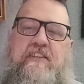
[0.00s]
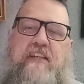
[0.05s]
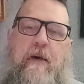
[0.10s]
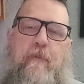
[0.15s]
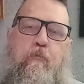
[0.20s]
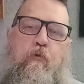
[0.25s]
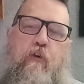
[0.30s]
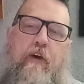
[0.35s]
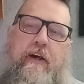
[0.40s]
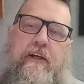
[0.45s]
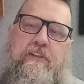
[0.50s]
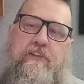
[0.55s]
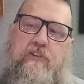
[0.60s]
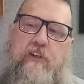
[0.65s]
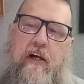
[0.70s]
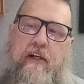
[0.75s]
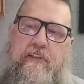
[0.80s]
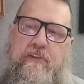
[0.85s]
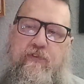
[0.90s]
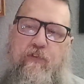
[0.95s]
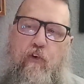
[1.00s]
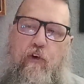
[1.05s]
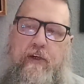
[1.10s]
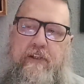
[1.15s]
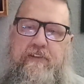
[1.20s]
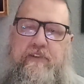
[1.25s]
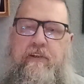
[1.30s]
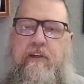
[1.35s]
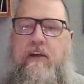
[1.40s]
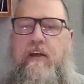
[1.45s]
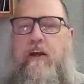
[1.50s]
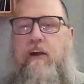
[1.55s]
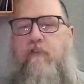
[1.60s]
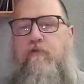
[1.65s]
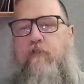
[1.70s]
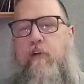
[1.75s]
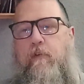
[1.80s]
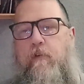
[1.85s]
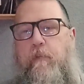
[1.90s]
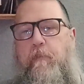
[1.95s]
separate John's voice
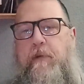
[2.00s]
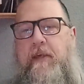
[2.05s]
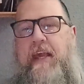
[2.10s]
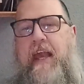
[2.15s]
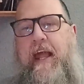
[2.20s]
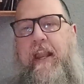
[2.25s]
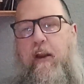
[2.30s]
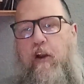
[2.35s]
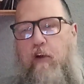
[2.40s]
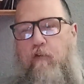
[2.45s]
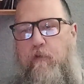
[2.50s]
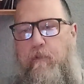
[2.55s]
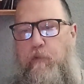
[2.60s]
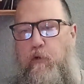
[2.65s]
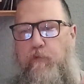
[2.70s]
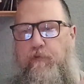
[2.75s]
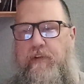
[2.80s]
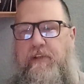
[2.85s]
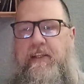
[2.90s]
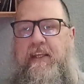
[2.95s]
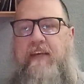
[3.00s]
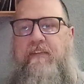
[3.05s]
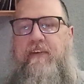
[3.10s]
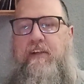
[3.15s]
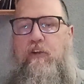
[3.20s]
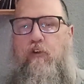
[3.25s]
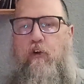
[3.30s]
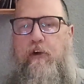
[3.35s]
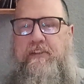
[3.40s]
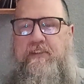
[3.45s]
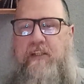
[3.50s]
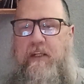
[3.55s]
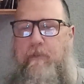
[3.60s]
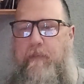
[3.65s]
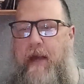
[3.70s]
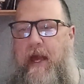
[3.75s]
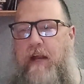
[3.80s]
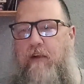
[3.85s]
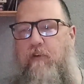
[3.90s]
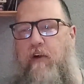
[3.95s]
from the piano, remove the TV noise in the
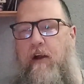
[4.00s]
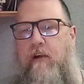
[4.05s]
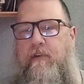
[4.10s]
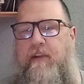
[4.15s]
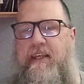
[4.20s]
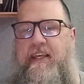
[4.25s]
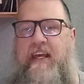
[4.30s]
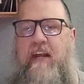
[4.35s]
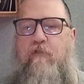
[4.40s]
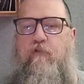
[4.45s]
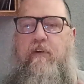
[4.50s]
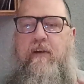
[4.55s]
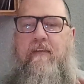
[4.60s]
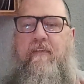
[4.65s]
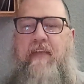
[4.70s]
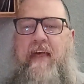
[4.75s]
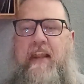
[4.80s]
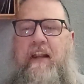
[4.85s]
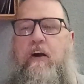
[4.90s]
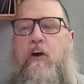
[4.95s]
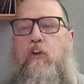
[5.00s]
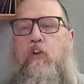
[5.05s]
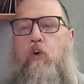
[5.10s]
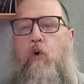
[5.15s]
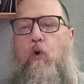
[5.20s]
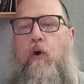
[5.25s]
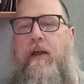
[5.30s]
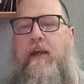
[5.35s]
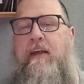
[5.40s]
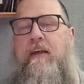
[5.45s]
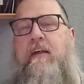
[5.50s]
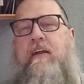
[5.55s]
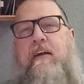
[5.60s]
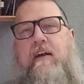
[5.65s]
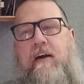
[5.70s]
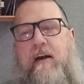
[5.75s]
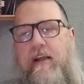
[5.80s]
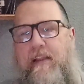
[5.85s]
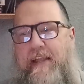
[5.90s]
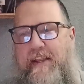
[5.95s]
background, and get rid of that annoying
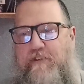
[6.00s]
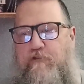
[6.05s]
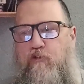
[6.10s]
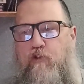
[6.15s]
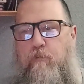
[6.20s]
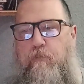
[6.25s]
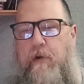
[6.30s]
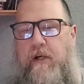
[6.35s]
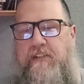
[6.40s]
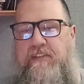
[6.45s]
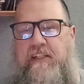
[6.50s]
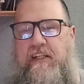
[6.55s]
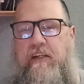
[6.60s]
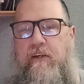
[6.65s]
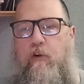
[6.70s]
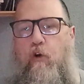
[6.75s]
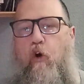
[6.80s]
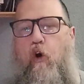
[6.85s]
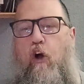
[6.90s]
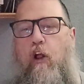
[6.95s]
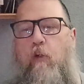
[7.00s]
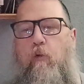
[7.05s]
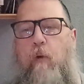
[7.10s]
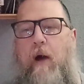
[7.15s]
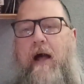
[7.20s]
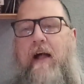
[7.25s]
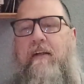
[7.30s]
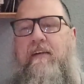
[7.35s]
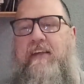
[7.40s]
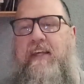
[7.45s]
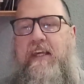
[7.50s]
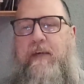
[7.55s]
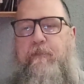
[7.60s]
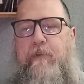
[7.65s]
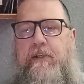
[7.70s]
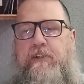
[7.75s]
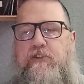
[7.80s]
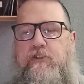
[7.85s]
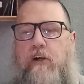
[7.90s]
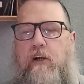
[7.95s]
electrical buzzing, all while
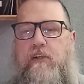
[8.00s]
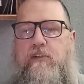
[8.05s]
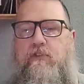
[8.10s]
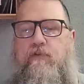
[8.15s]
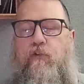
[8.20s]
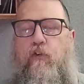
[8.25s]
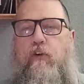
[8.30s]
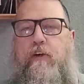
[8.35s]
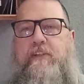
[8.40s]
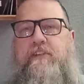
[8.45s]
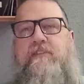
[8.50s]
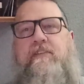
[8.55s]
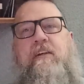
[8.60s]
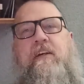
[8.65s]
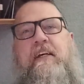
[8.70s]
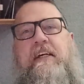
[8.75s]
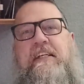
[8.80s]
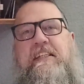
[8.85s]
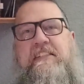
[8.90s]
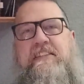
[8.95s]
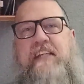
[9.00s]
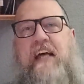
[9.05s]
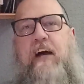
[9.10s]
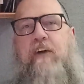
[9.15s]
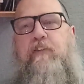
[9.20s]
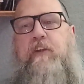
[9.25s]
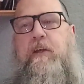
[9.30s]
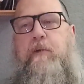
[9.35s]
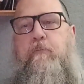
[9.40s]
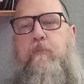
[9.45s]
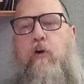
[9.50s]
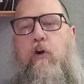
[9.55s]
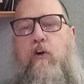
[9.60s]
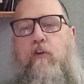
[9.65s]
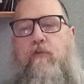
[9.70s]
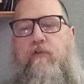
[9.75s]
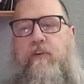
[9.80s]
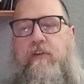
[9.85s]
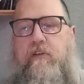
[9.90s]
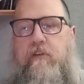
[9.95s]
keeping John's voice sounding
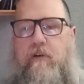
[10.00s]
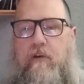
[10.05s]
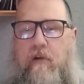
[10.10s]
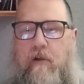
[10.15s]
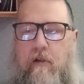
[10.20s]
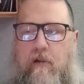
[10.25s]
perfect.